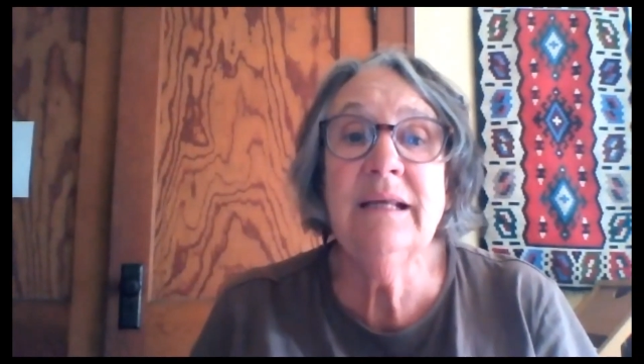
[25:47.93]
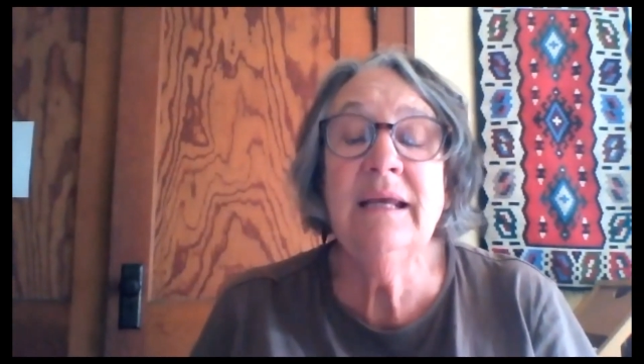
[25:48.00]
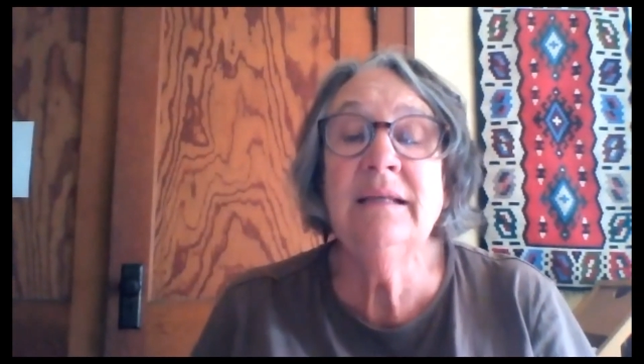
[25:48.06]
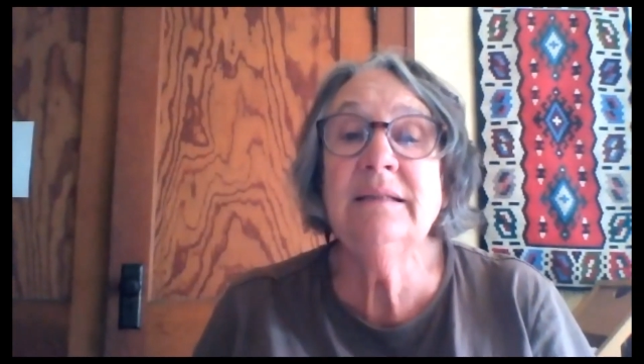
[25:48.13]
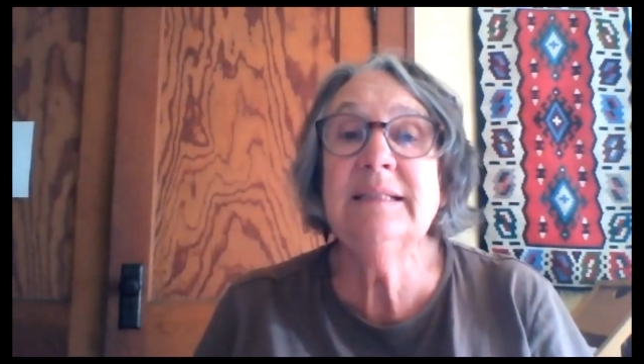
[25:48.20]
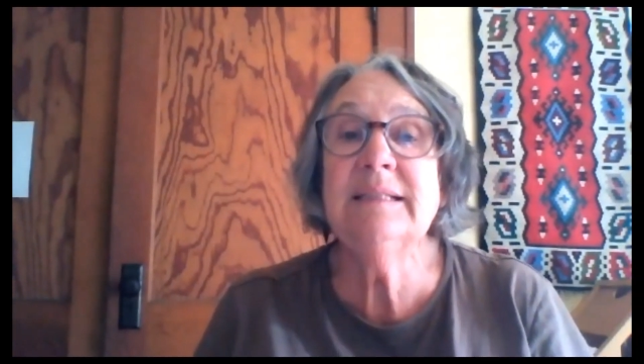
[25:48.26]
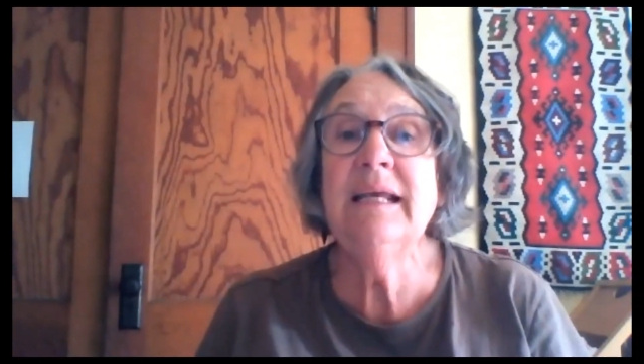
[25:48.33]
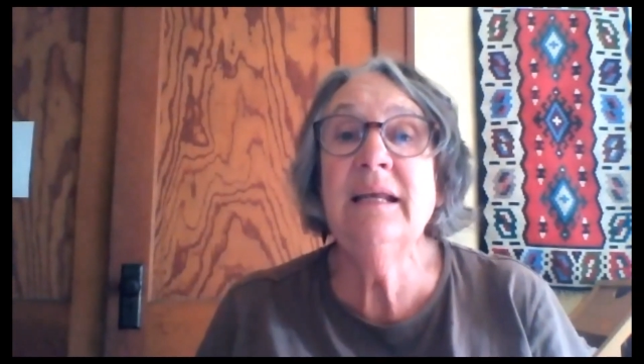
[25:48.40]
and
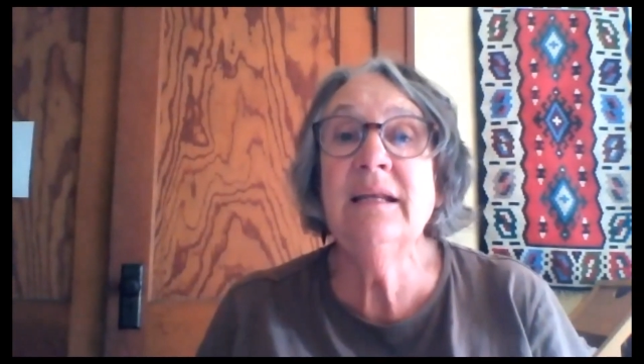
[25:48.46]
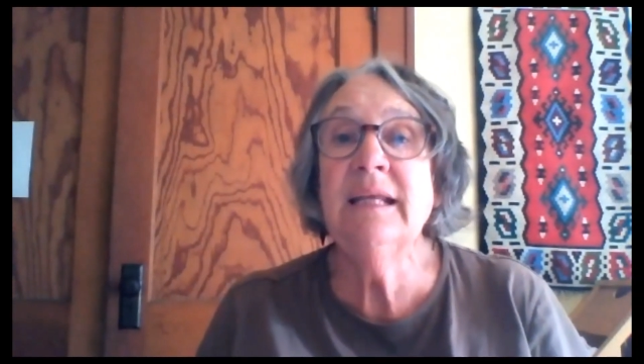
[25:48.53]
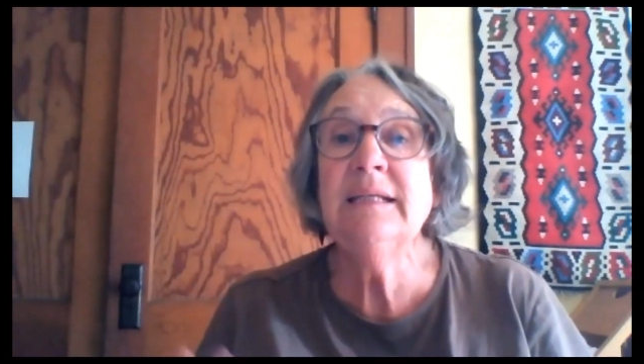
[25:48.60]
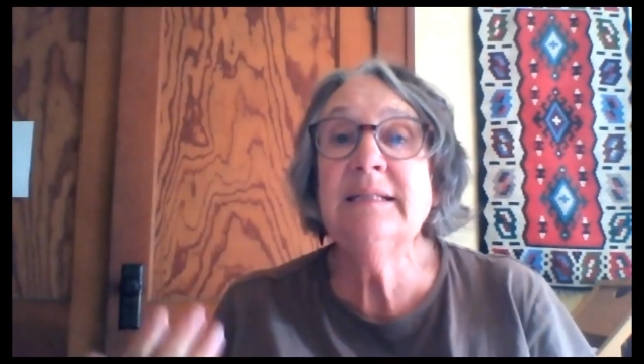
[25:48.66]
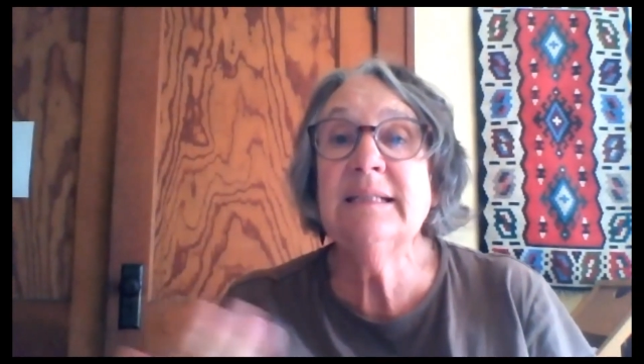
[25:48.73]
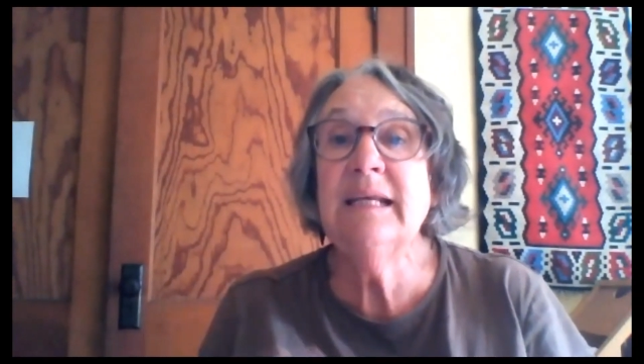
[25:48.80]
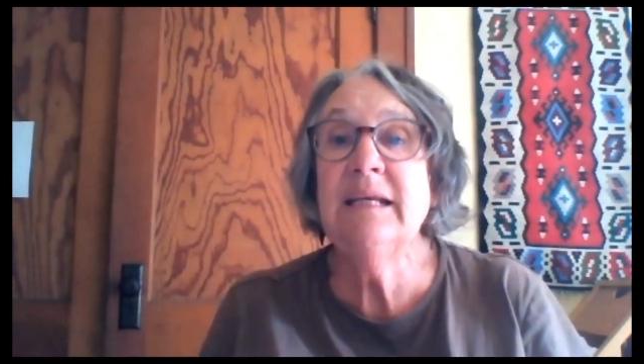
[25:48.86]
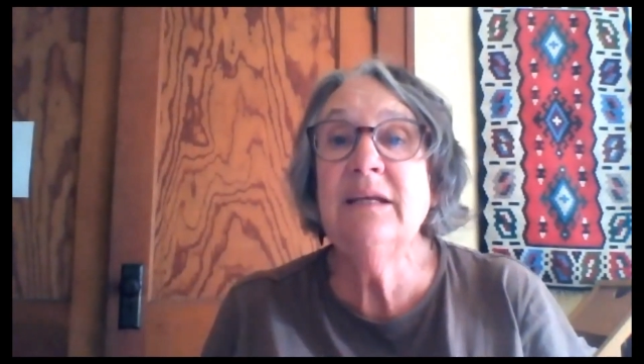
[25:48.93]
they'd
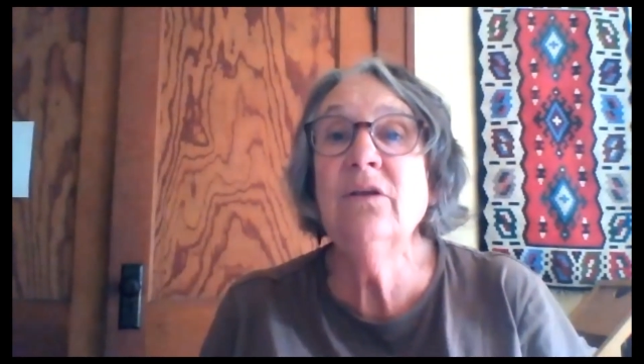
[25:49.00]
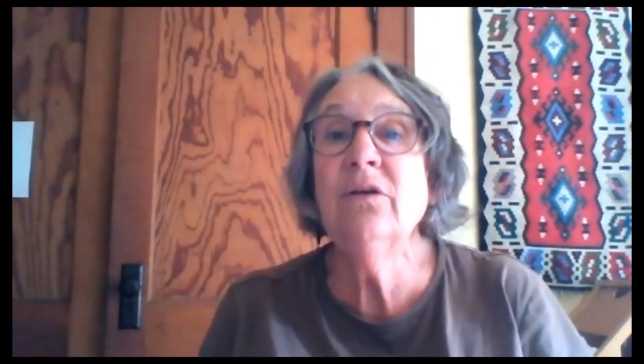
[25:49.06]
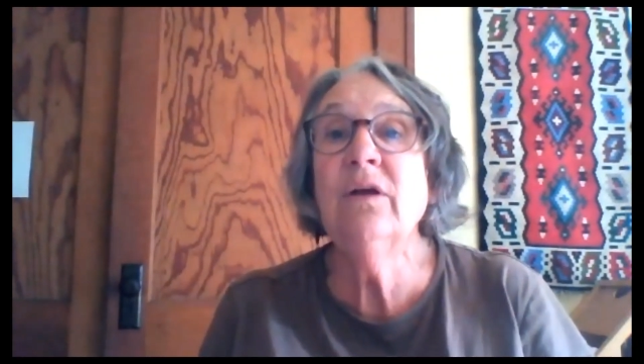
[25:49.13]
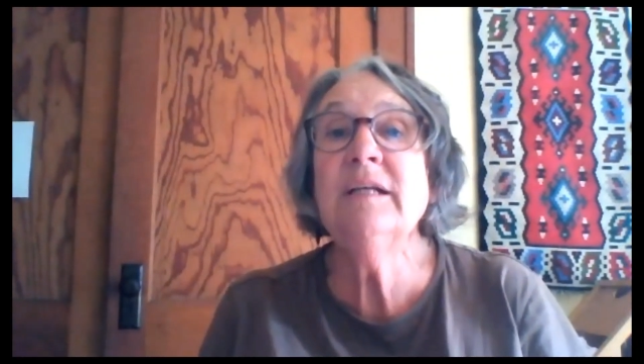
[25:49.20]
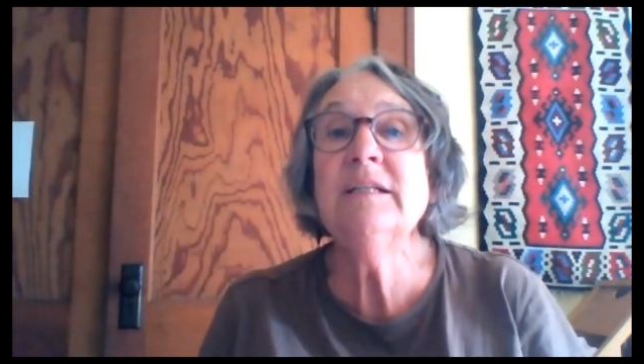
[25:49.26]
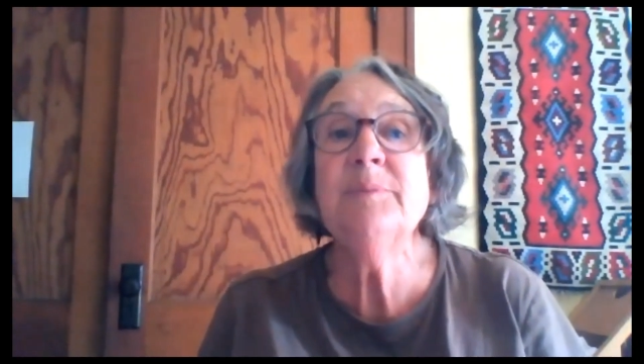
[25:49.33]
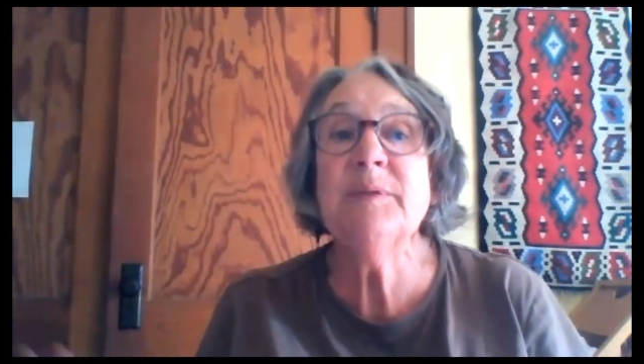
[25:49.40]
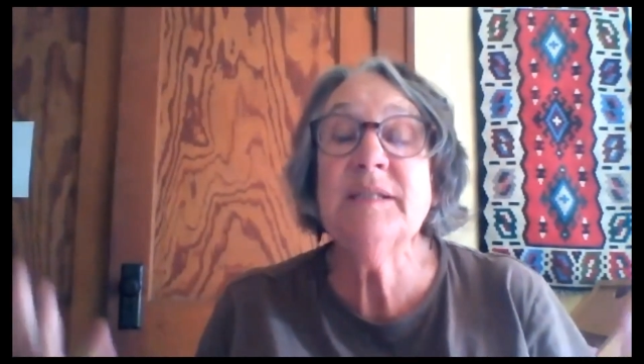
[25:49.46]
say to their
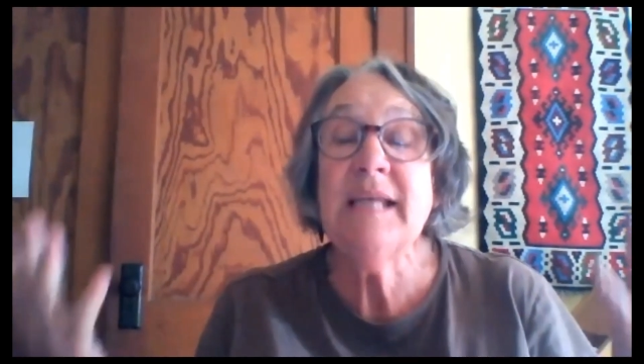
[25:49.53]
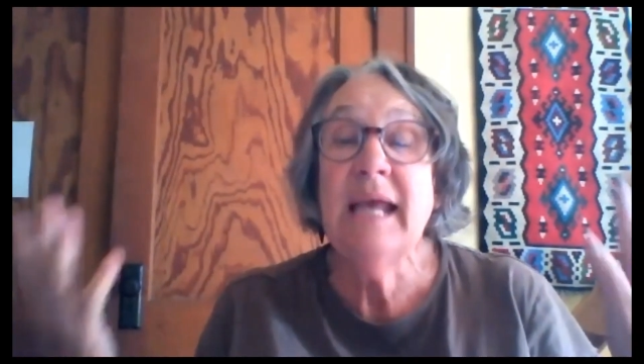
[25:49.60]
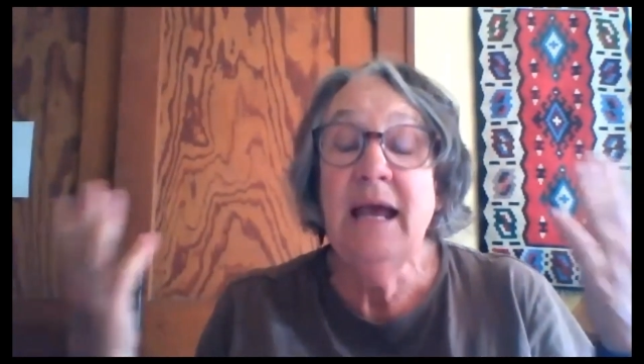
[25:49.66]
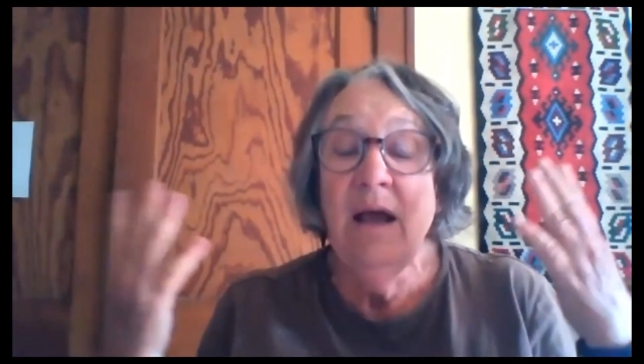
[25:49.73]
husbands,